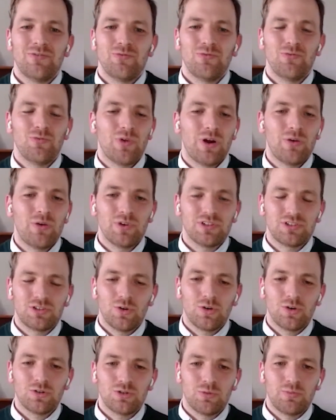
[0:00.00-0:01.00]
When we
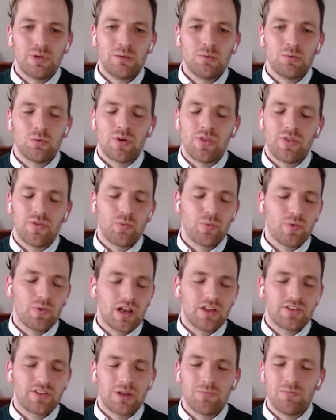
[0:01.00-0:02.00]
show it to people, when we
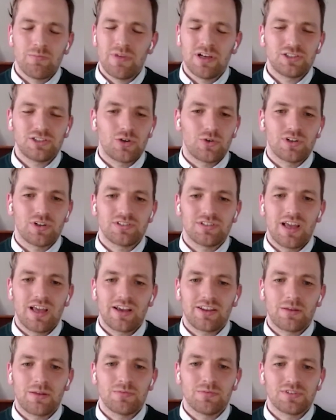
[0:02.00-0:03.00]
let them measure a
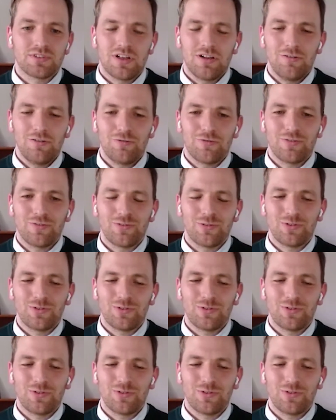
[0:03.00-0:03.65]
stack themselves,